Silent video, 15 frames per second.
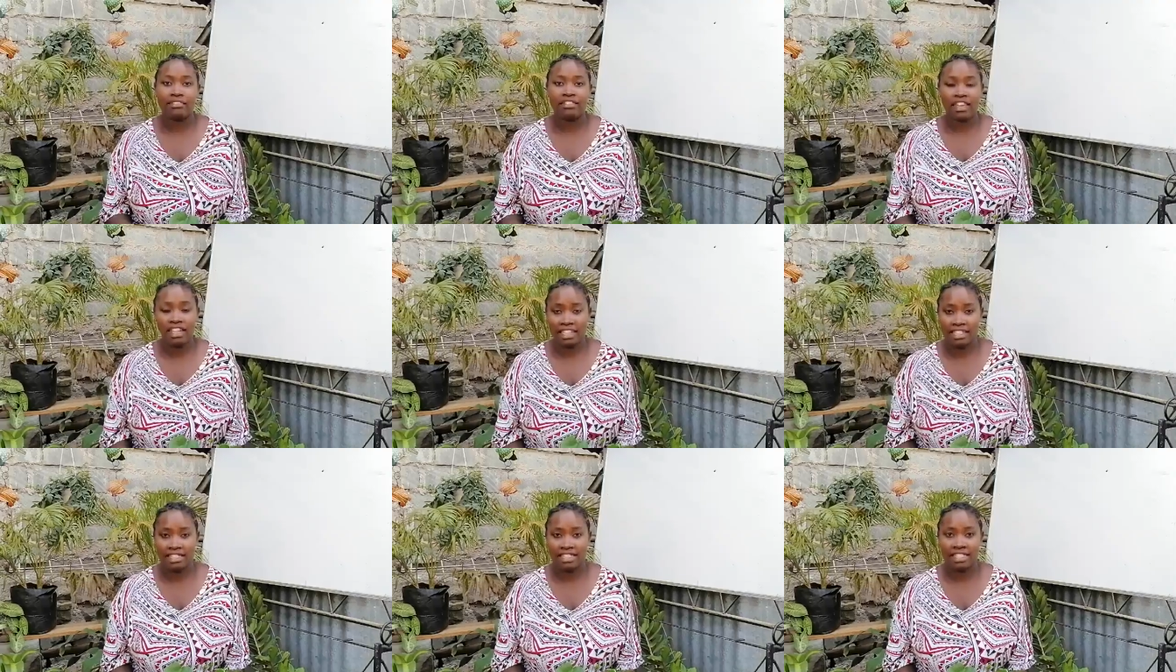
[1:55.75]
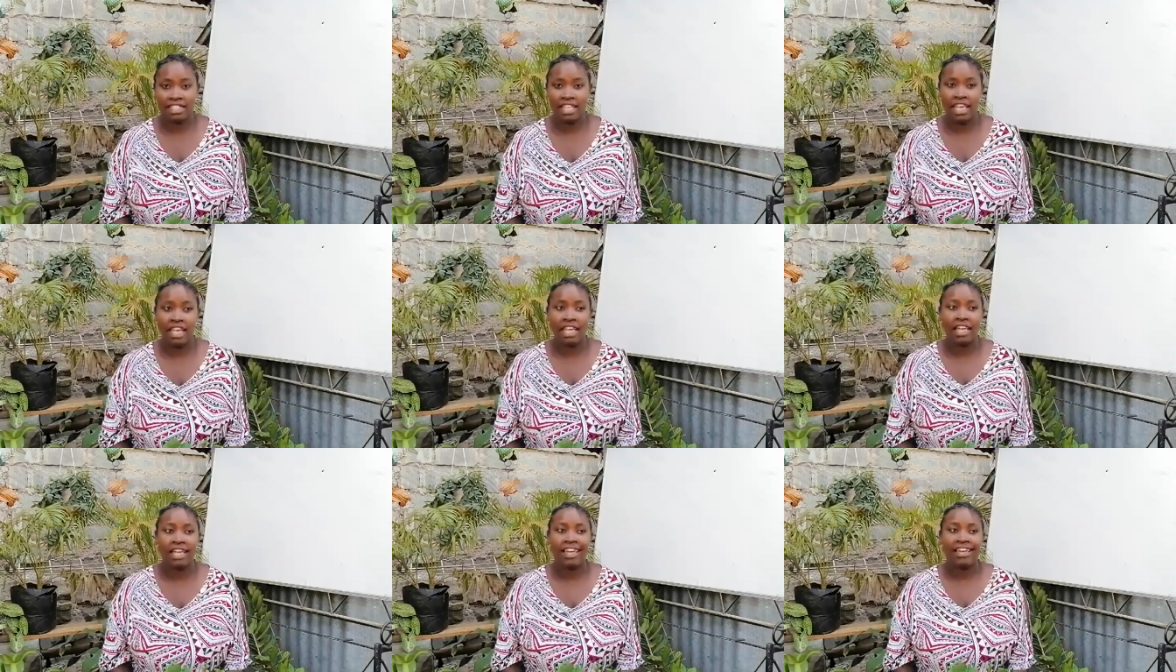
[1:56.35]
fungus.
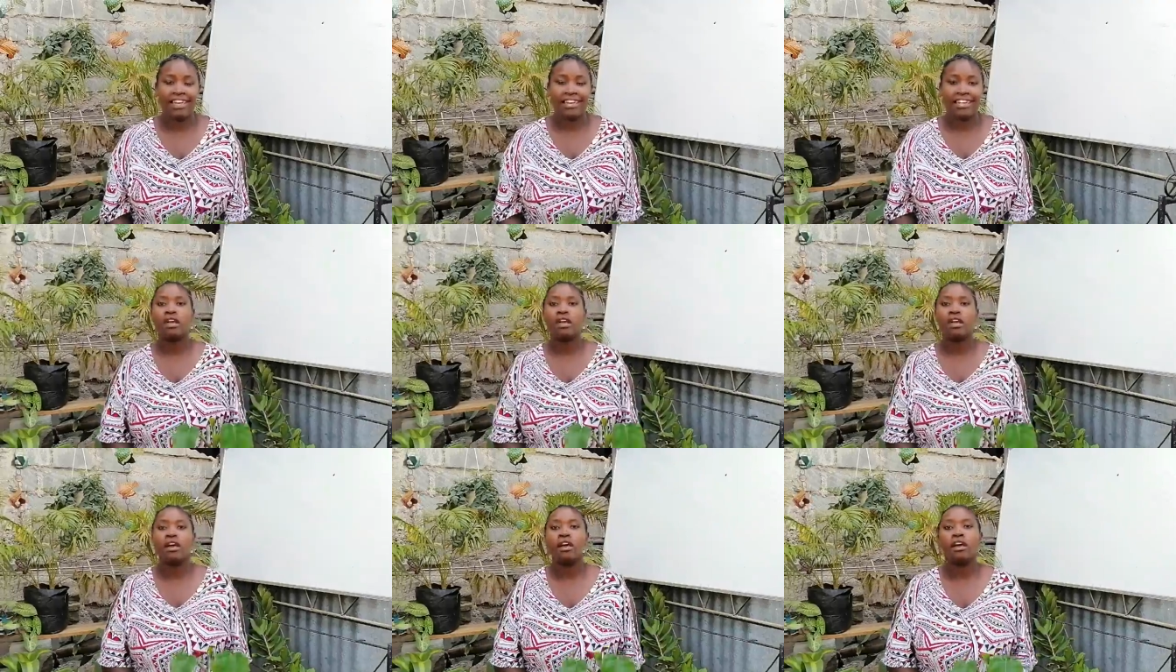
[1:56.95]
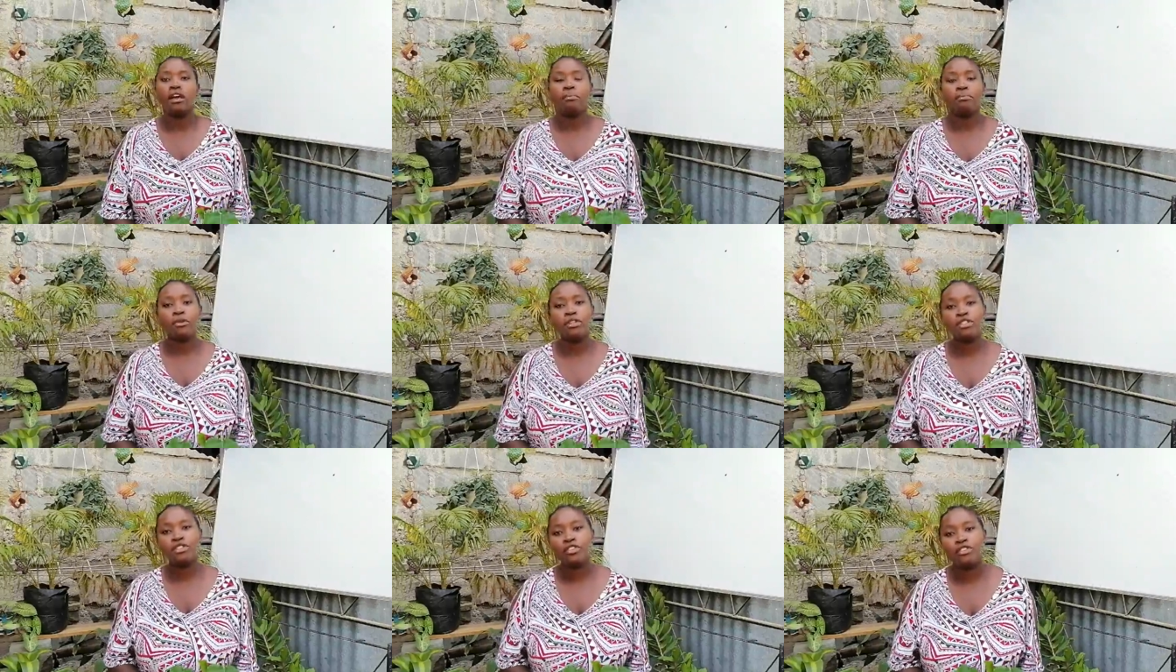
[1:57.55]

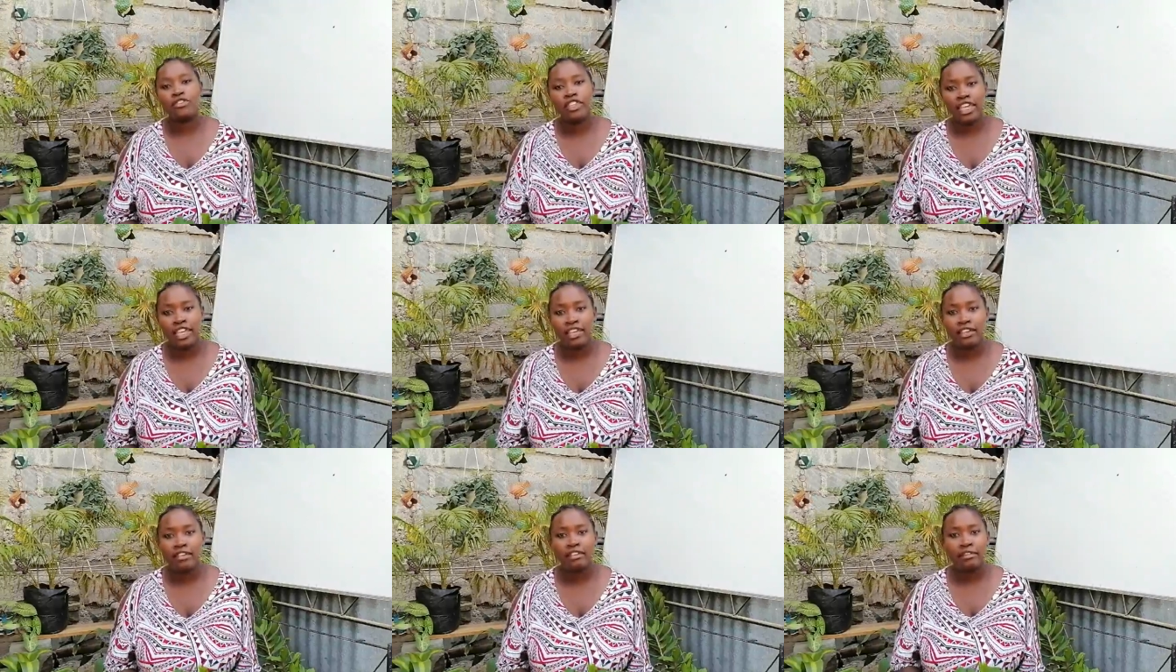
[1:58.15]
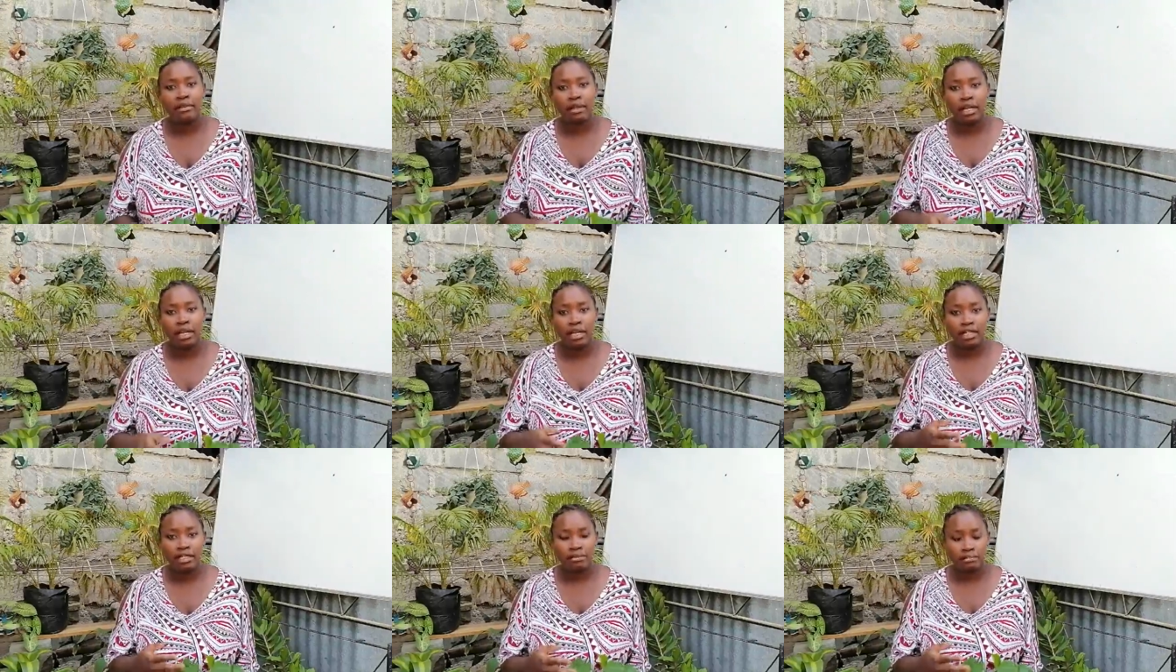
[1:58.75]
Most of the
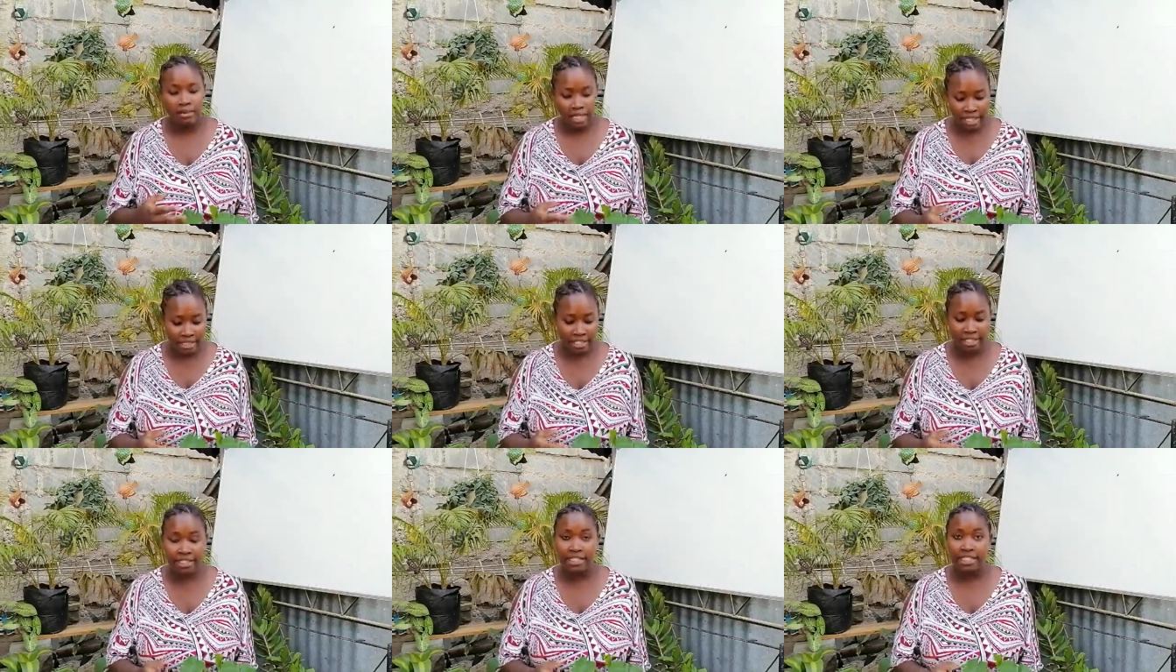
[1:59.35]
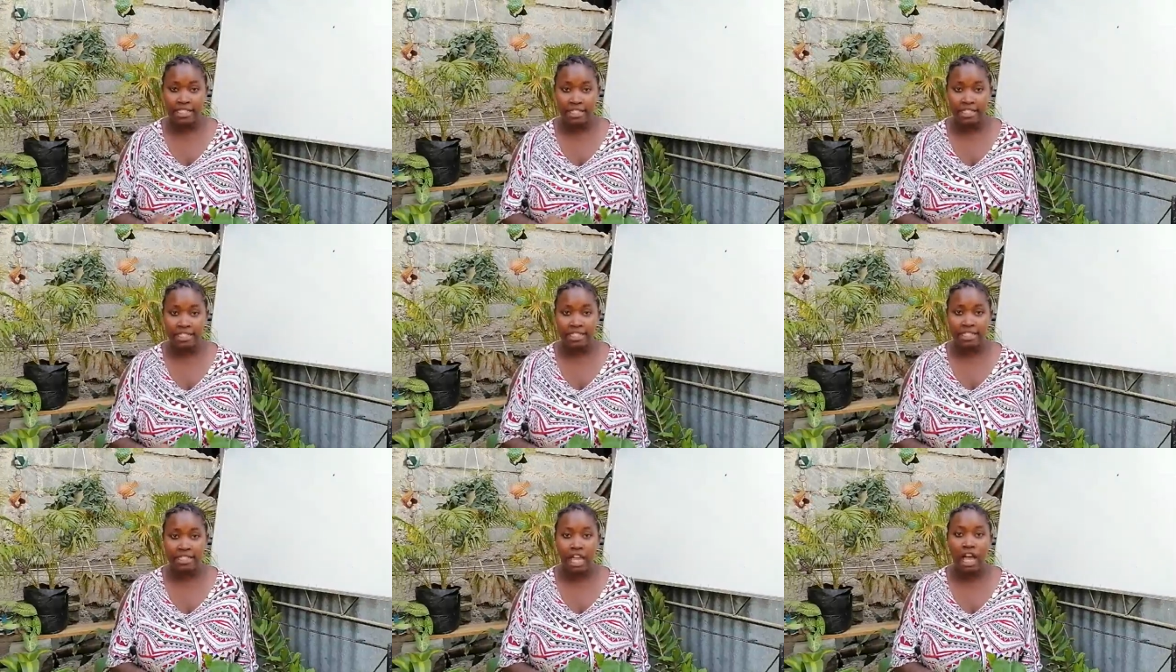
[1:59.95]
uh, plant
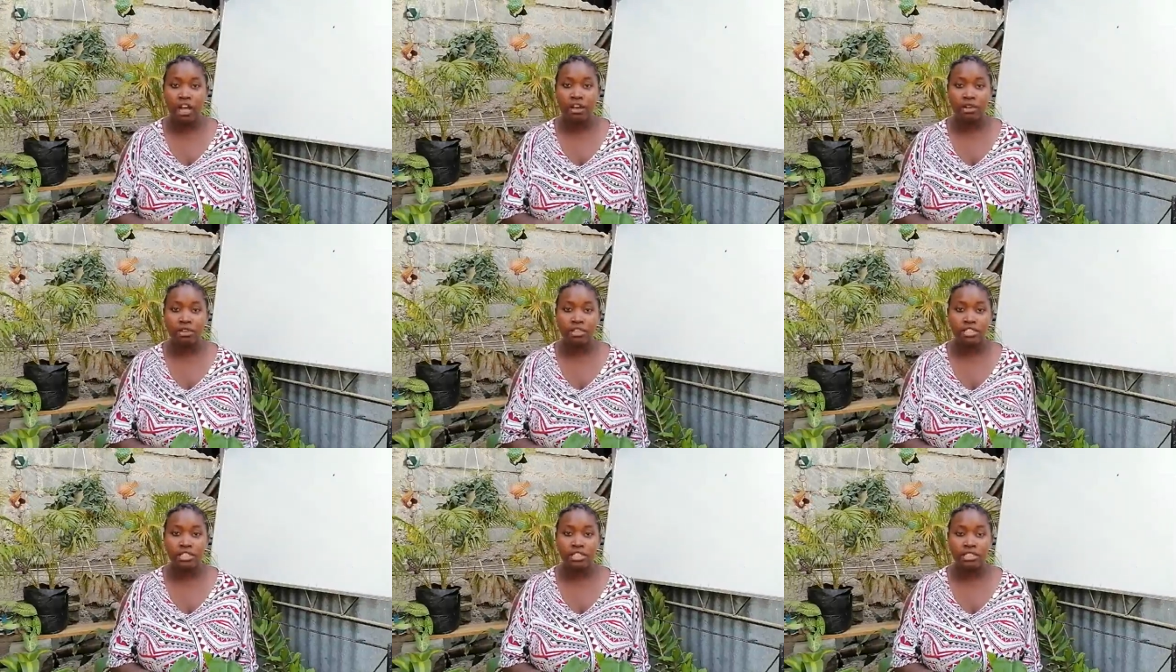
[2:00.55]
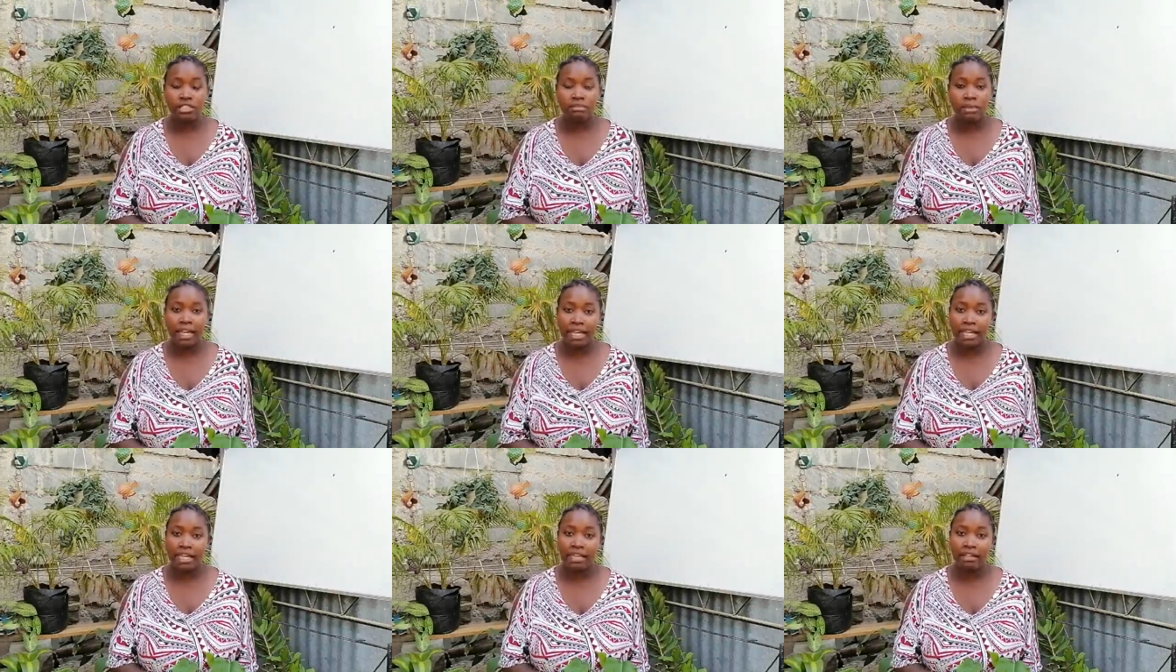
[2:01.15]
diseases are caused
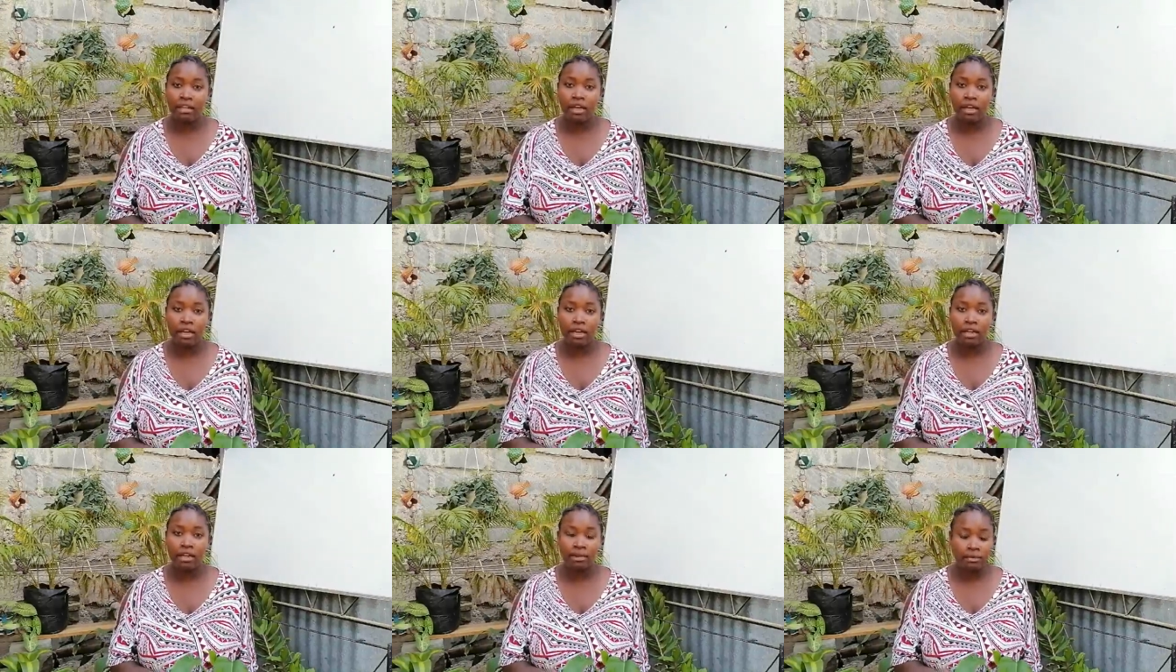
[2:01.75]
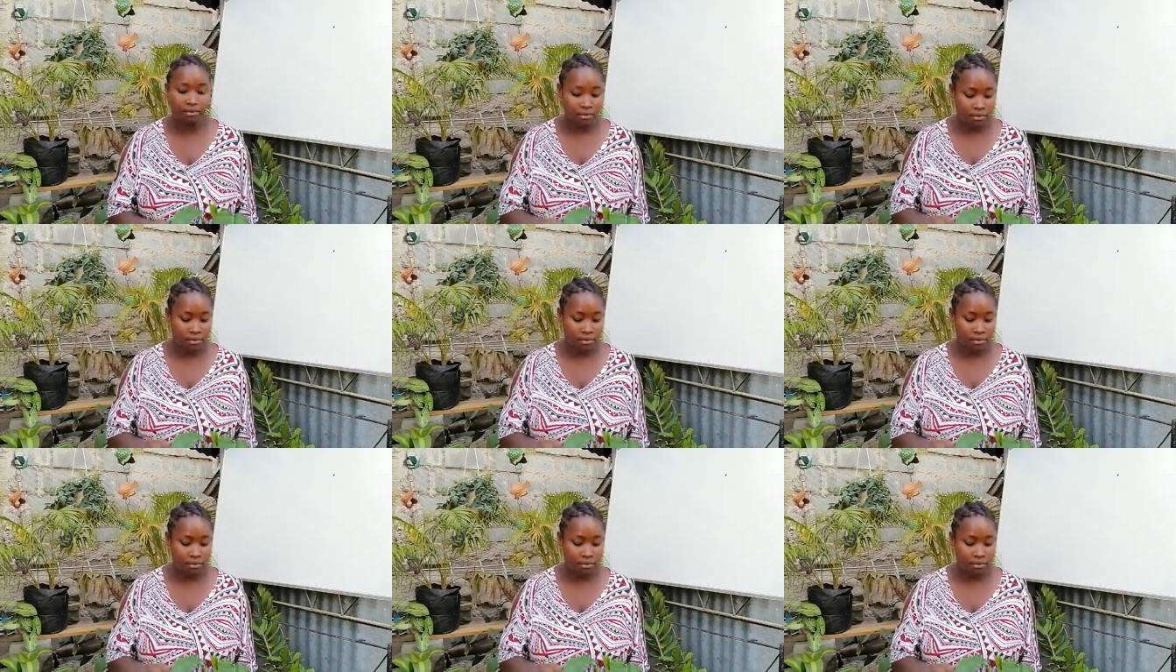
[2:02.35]
by uh,